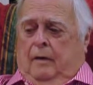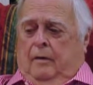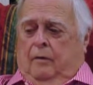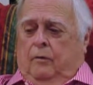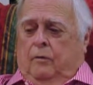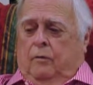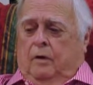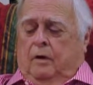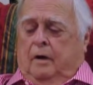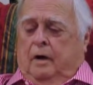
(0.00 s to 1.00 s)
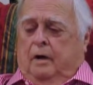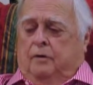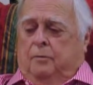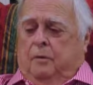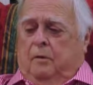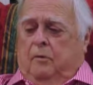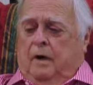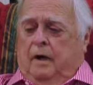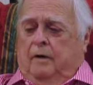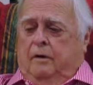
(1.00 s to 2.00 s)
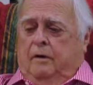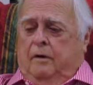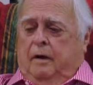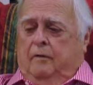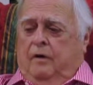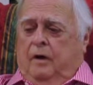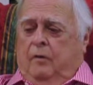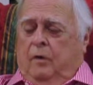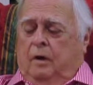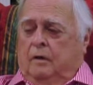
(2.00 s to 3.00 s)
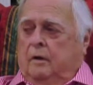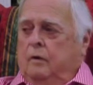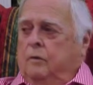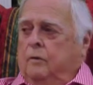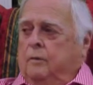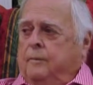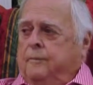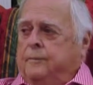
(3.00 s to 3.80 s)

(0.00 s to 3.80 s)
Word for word: there was one gospel writer, a very well known one,